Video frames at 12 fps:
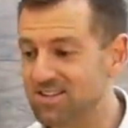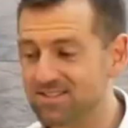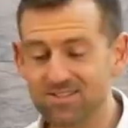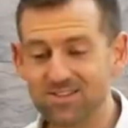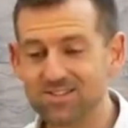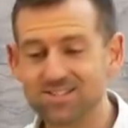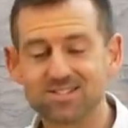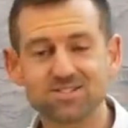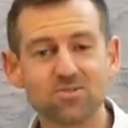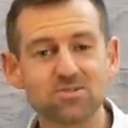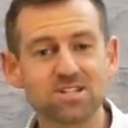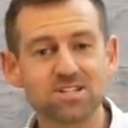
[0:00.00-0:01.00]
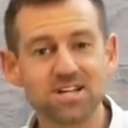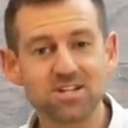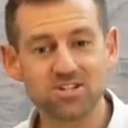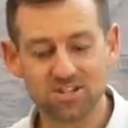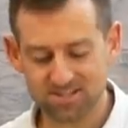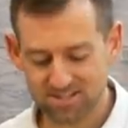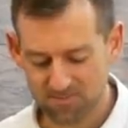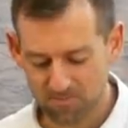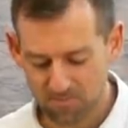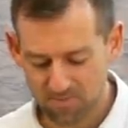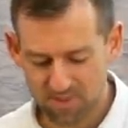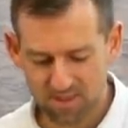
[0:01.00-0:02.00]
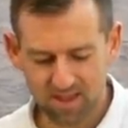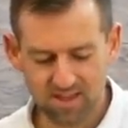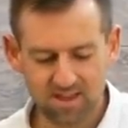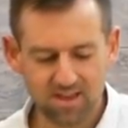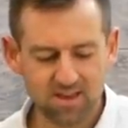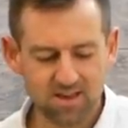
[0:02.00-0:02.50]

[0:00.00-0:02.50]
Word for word: This looks so delicious. Okay.